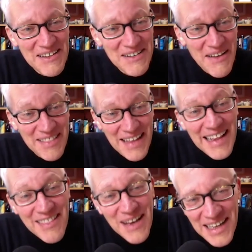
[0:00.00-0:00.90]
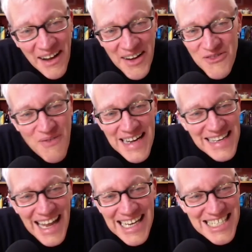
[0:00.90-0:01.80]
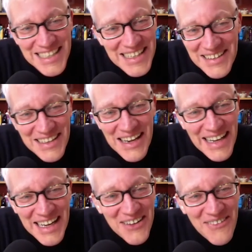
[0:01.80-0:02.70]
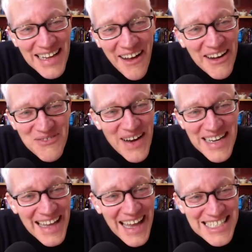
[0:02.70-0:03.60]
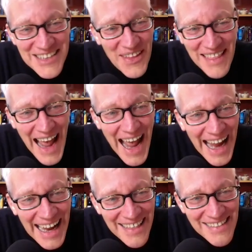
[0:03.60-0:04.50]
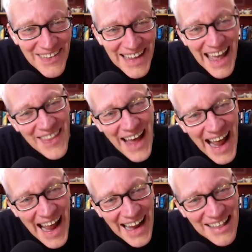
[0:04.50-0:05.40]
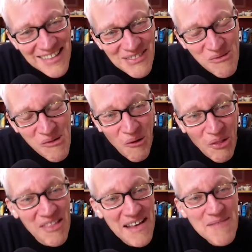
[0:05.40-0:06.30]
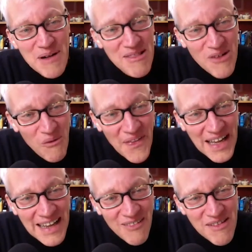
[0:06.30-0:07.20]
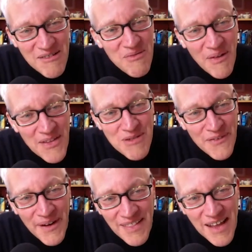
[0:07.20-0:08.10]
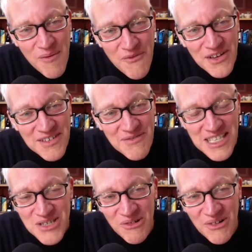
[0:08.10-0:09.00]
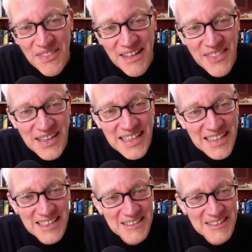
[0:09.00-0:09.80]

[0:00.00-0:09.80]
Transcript: You know, it is like a kind of radiation, a lingering kind of radiation that hangs in the air, that hangs in the walls, but it's not one that kills you, it's one that provides comfort and reassurance, I think.